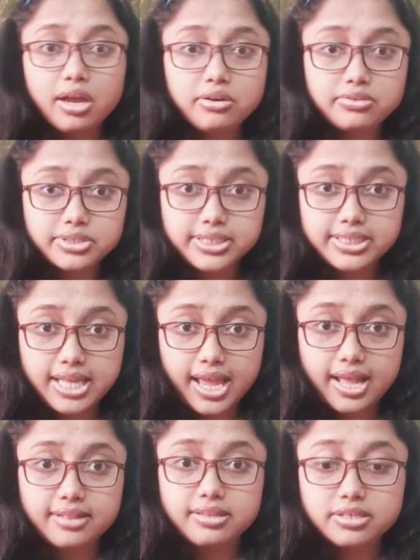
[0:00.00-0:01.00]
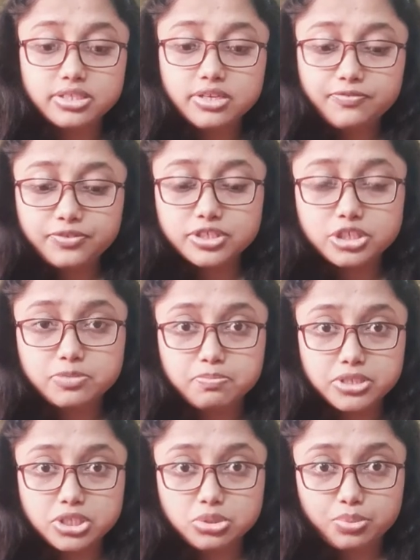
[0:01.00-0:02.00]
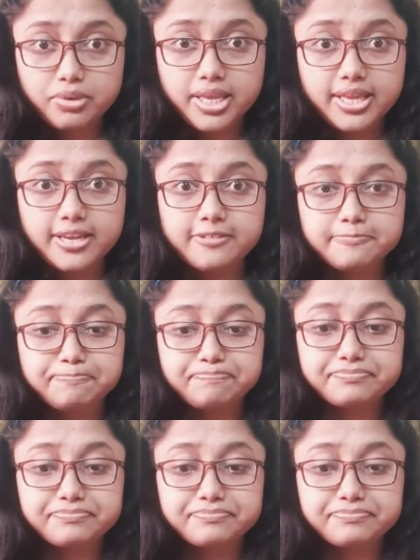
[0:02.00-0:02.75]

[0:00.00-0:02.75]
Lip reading: understand the difference between